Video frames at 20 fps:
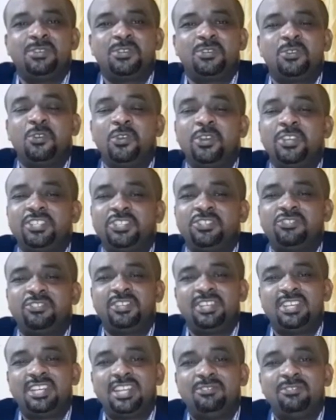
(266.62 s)
Going to
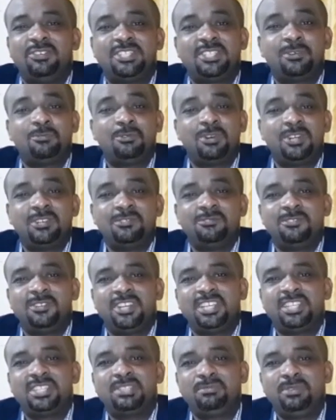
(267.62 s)
Trinidad was a wonderful
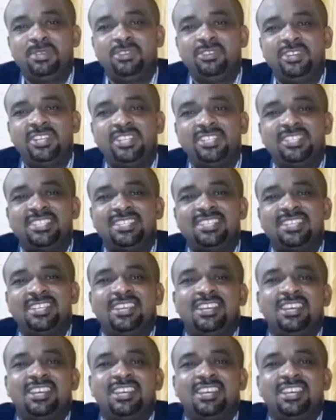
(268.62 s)
experience.